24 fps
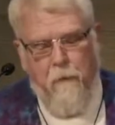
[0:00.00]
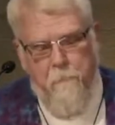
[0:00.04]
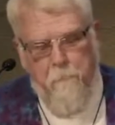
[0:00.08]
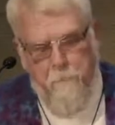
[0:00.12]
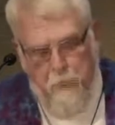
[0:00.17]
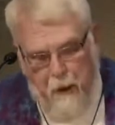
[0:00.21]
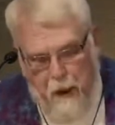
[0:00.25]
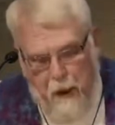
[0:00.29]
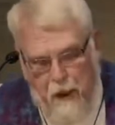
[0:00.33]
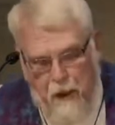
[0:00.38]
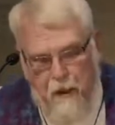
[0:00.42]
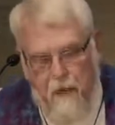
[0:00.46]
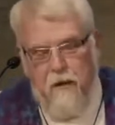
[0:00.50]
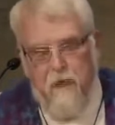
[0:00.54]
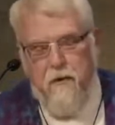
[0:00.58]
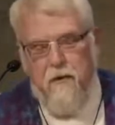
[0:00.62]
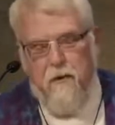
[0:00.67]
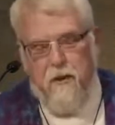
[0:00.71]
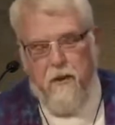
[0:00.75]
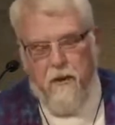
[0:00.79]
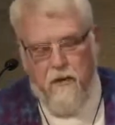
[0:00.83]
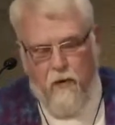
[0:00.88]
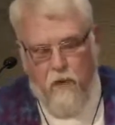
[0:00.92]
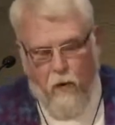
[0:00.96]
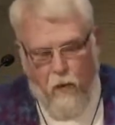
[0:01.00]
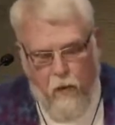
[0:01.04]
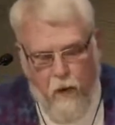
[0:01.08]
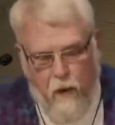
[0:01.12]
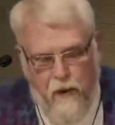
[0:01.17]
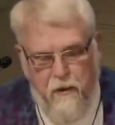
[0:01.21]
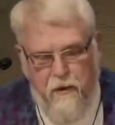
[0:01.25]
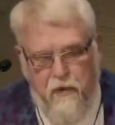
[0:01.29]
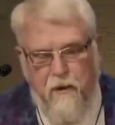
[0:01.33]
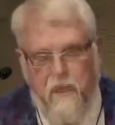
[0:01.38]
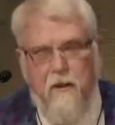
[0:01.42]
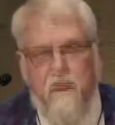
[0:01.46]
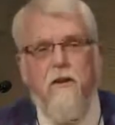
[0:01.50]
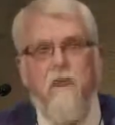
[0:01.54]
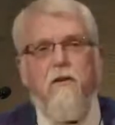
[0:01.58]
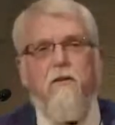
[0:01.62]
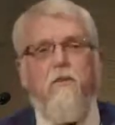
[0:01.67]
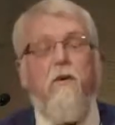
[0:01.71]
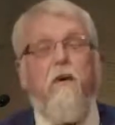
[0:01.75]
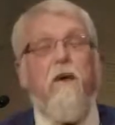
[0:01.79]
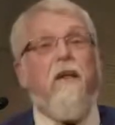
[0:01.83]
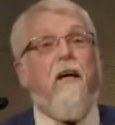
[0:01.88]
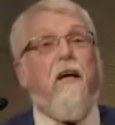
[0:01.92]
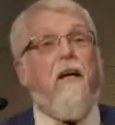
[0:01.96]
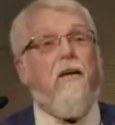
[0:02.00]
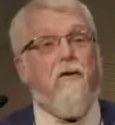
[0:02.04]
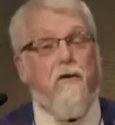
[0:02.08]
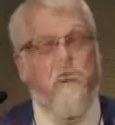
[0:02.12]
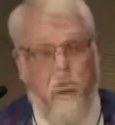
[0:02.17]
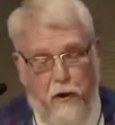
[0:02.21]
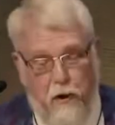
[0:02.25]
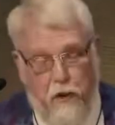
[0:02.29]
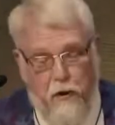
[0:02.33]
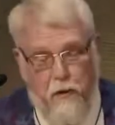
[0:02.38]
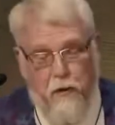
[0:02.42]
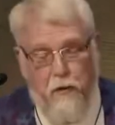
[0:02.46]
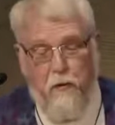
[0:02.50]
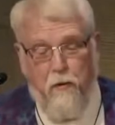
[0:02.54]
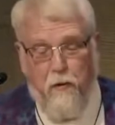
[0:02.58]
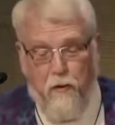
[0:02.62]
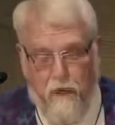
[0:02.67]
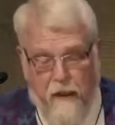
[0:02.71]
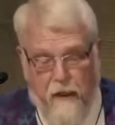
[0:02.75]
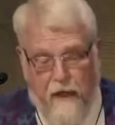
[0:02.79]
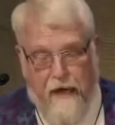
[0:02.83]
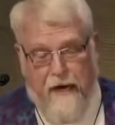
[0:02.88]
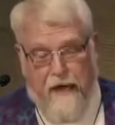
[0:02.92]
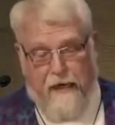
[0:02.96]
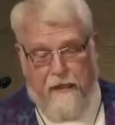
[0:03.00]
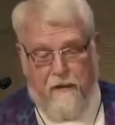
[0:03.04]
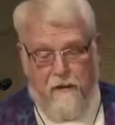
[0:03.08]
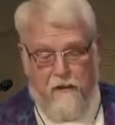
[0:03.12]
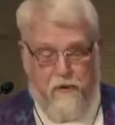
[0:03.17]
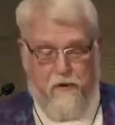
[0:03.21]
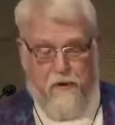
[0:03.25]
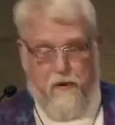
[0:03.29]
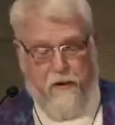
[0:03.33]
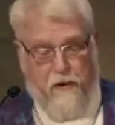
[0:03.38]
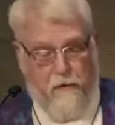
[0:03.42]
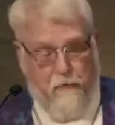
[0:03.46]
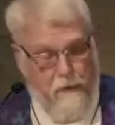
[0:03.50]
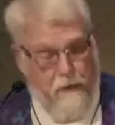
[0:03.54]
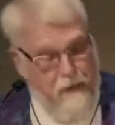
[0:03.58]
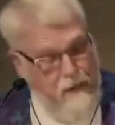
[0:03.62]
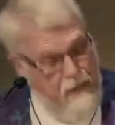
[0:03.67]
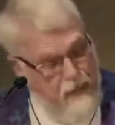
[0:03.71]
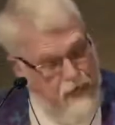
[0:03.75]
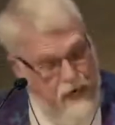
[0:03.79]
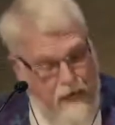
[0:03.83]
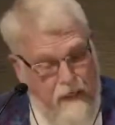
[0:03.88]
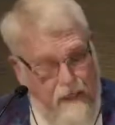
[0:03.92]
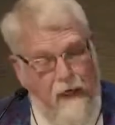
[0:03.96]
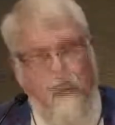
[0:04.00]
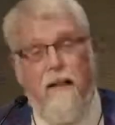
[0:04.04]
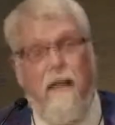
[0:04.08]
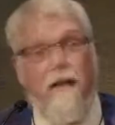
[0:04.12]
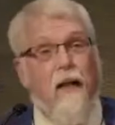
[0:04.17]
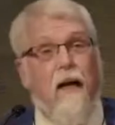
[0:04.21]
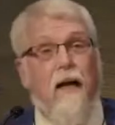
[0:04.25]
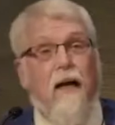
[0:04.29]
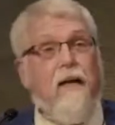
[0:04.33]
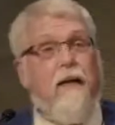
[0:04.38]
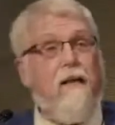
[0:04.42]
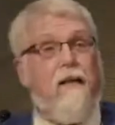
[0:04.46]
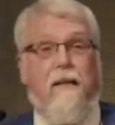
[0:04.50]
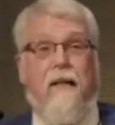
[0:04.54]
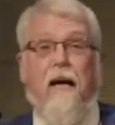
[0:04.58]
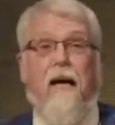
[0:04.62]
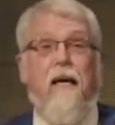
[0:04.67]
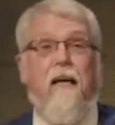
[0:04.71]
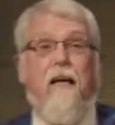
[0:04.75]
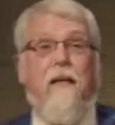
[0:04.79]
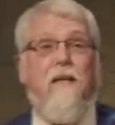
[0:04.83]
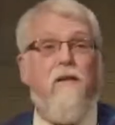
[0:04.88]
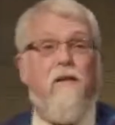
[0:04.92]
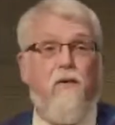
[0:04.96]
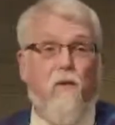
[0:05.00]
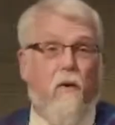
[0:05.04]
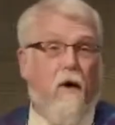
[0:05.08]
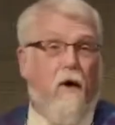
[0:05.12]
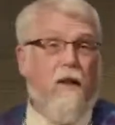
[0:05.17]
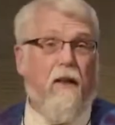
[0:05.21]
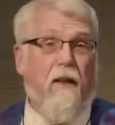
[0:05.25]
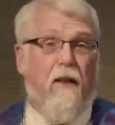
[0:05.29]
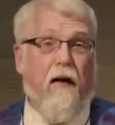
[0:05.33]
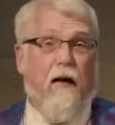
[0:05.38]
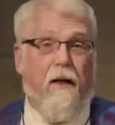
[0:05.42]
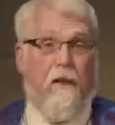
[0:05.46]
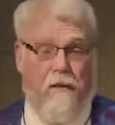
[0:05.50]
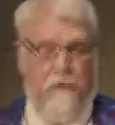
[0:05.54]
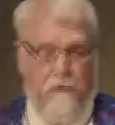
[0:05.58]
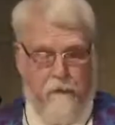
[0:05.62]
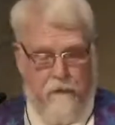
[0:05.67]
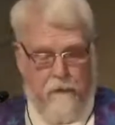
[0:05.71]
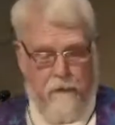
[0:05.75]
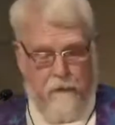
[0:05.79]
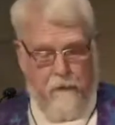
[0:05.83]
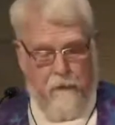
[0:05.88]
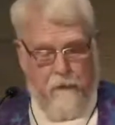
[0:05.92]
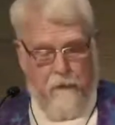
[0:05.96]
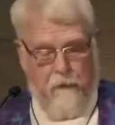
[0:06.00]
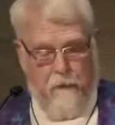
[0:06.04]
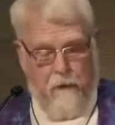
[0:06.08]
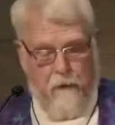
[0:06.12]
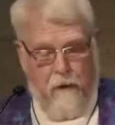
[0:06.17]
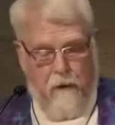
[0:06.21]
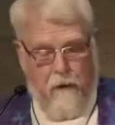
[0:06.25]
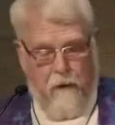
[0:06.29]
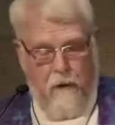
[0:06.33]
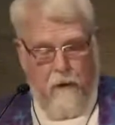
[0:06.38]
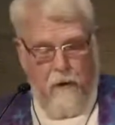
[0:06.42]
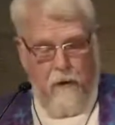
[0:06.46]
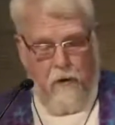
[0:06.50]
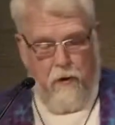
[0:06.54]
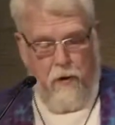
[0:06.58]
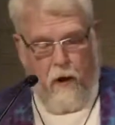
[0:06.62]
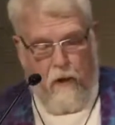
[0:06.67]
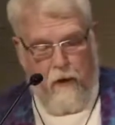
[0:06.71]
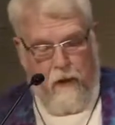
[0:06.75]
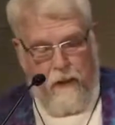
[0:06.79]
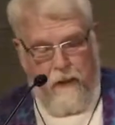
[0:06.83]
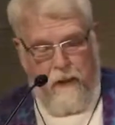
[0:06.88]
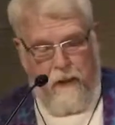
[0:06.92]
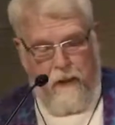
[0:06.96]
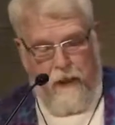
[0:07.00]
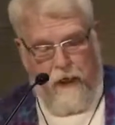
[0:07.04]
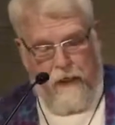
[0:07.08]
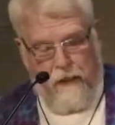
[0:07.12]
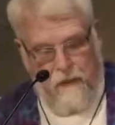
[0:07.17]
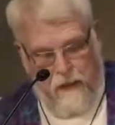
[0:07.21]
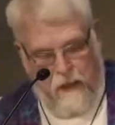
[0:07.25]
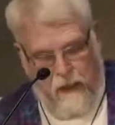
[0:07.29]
appears in the wilderness with a two-line sermon, not unlike Danny's one-liner. Drawing on